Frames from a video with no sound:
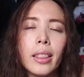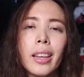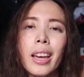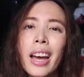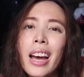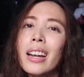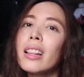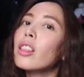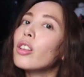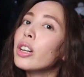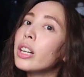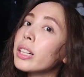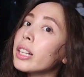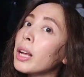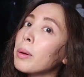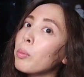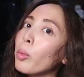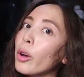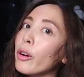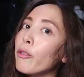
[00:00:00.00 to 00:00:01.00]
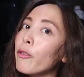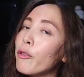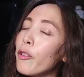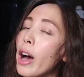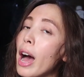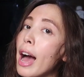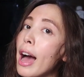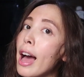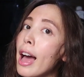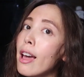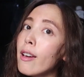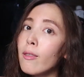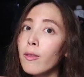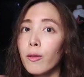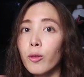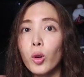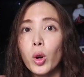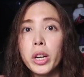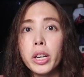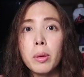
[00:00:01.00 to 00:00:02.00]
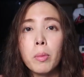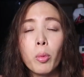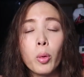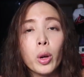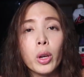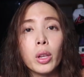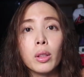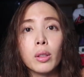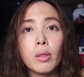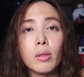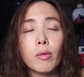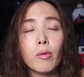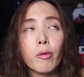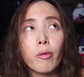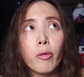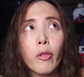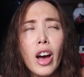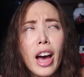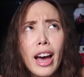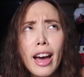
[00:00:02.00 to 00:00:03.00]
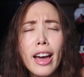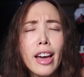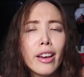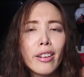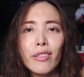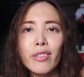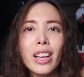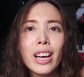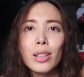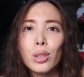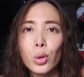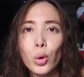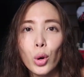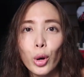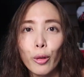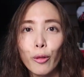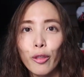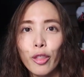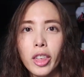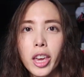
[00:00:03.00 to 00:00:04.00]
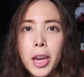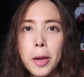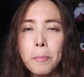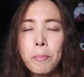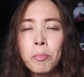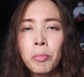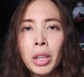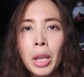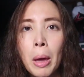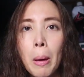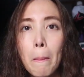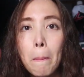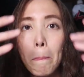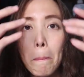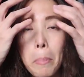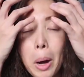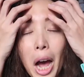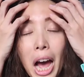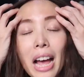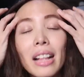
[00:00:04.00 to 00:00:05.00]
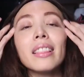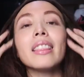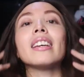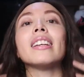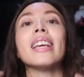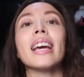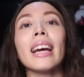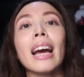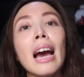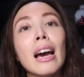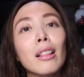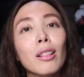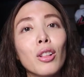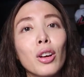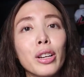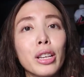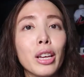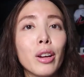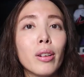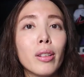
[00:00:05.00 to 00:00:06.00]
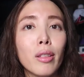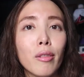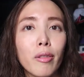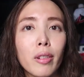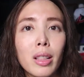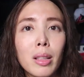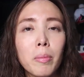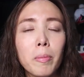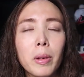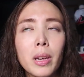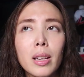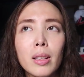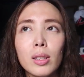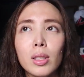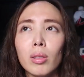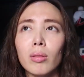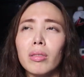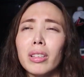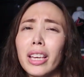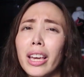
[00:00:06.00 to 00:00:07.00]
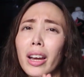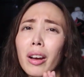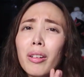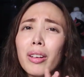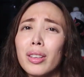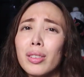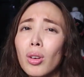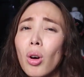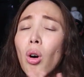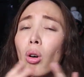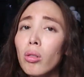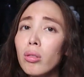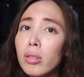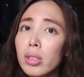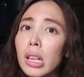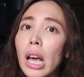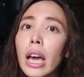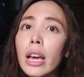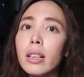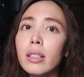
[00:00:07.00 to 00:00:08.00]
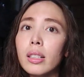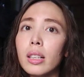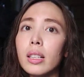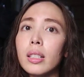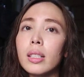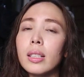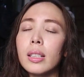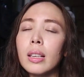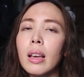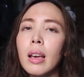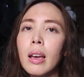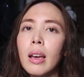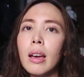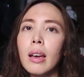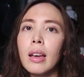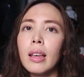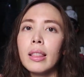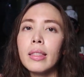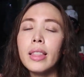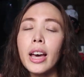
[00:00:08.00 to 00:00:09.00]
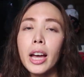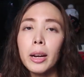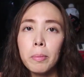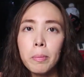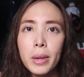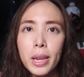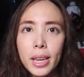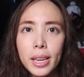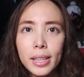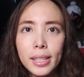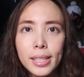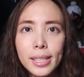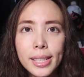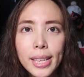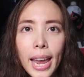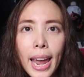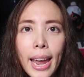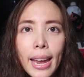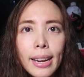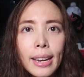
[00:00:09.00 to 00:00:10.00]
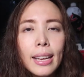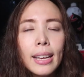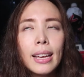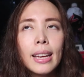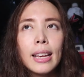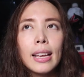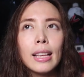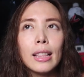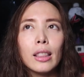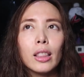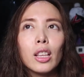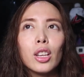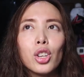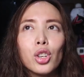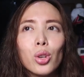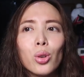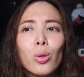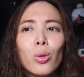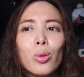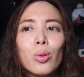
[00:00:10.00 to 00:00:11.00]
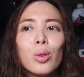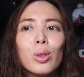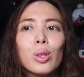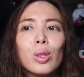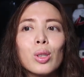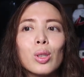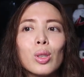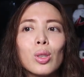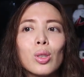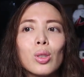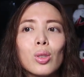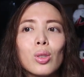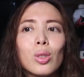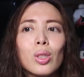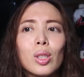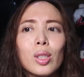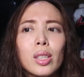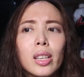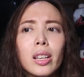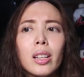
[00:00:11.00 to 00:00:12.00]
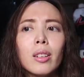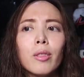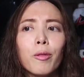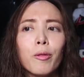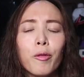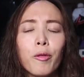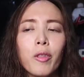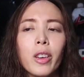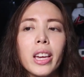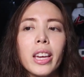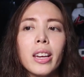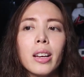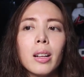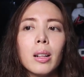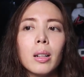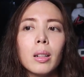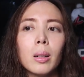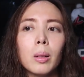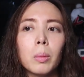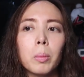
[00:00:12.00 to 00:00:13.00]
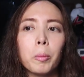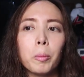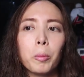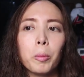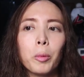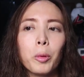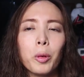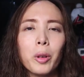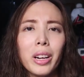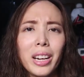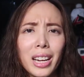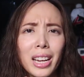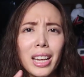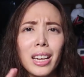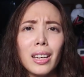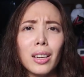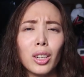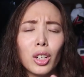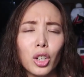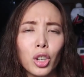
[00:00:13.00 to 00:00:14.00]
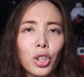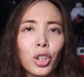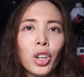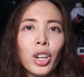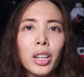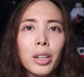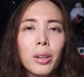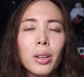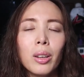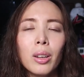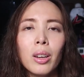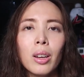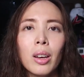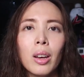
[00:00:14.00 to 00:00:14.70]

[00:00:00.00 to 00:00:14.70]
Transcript: They had thirty-nine point five, forty point five, that sort of thing. But the Decathlon here in the Philippines only carries whole sizes. That being said, the shoes still feel pretty good